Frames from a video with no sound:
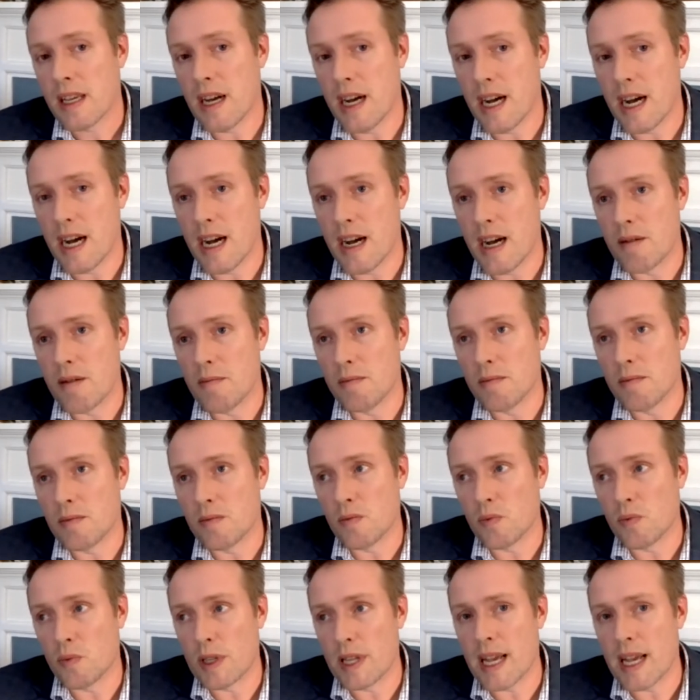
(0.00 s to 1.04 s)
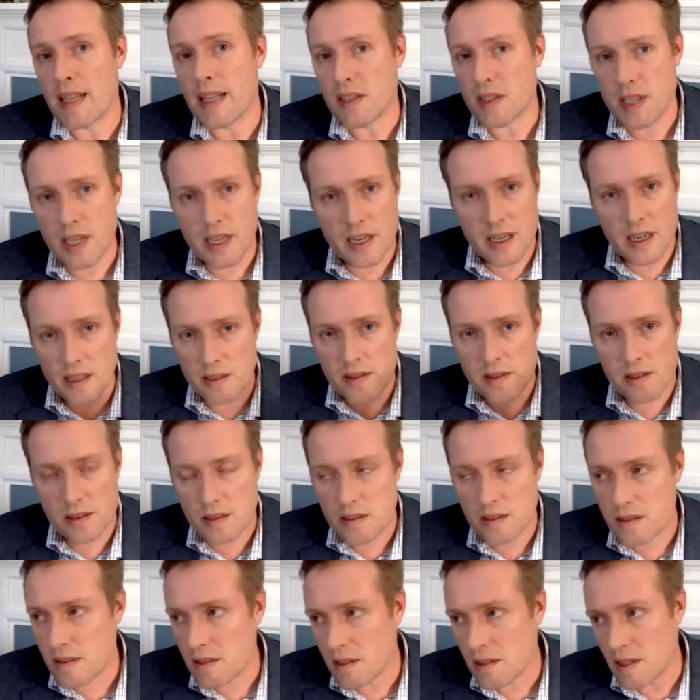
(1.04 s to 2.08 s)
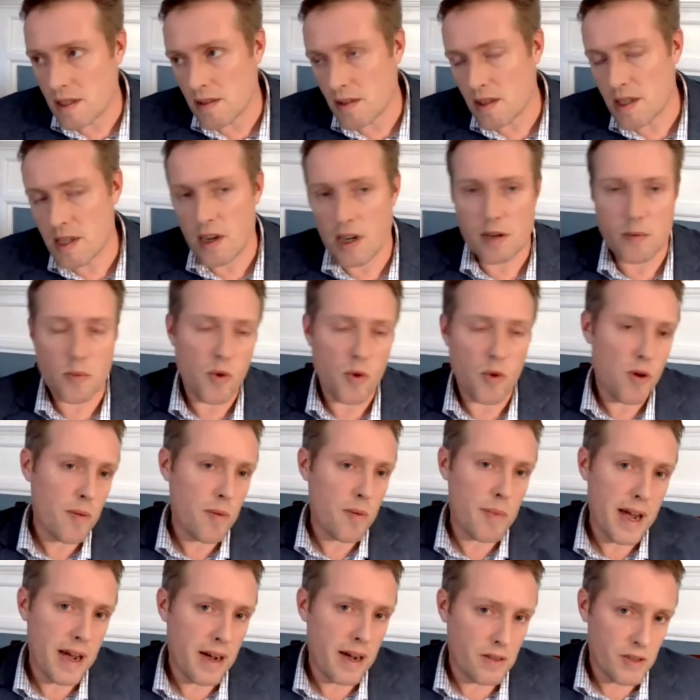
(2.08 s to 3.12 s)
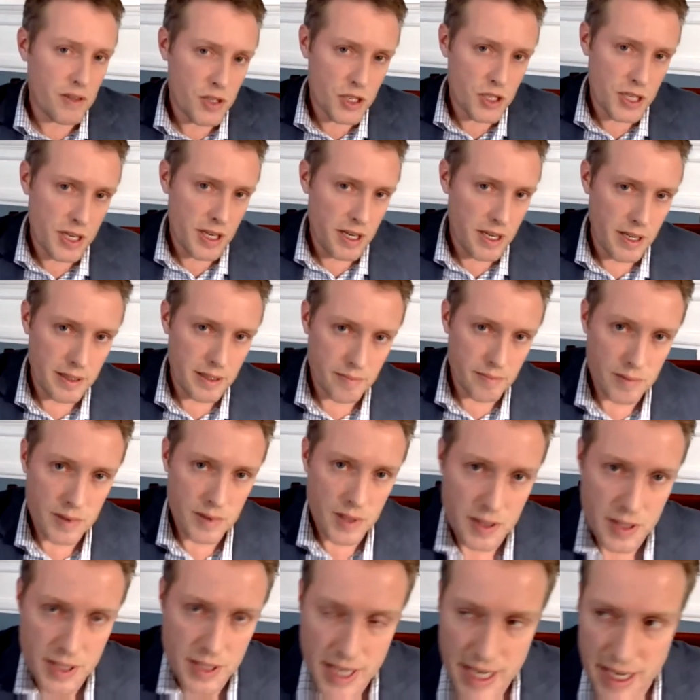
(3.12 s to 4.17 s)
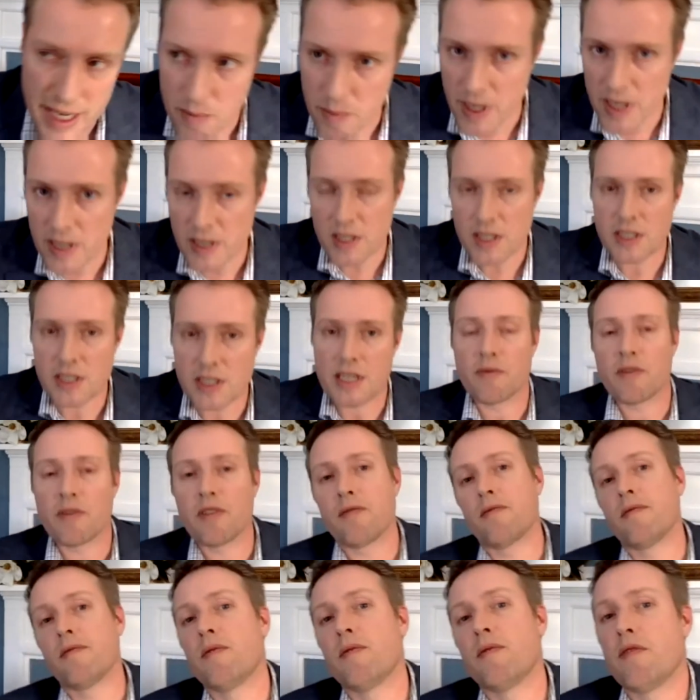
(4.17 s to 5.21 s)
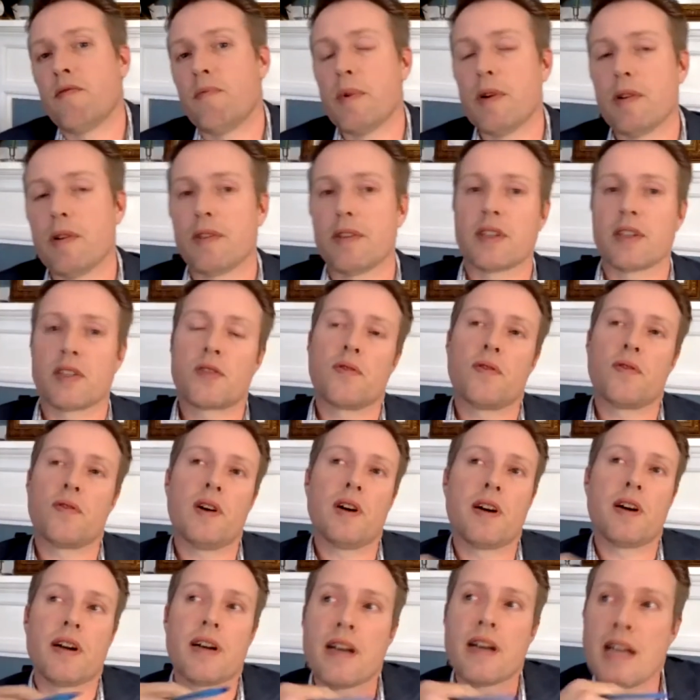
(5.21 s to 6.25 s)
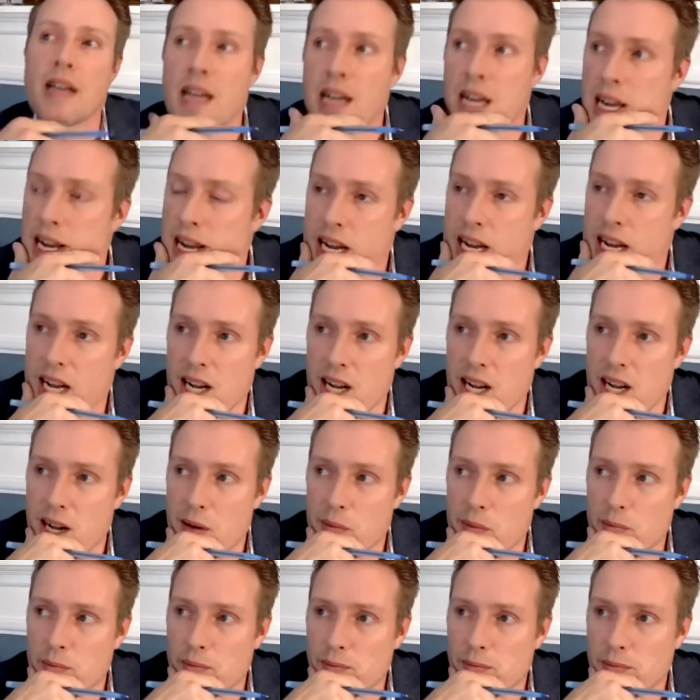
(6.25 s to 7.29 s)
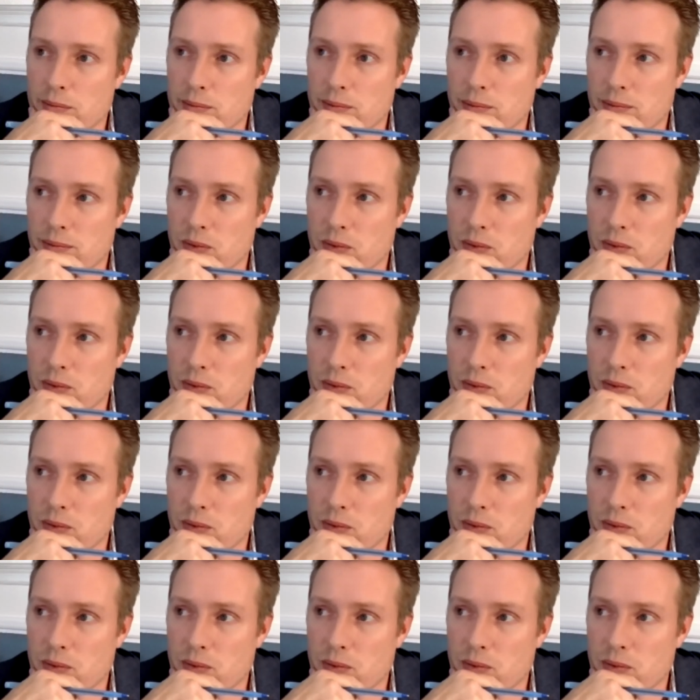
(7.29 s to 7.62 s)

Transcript: um, with that said, I'll you know talk more about or share our, our databases that we we've built thus far. Um,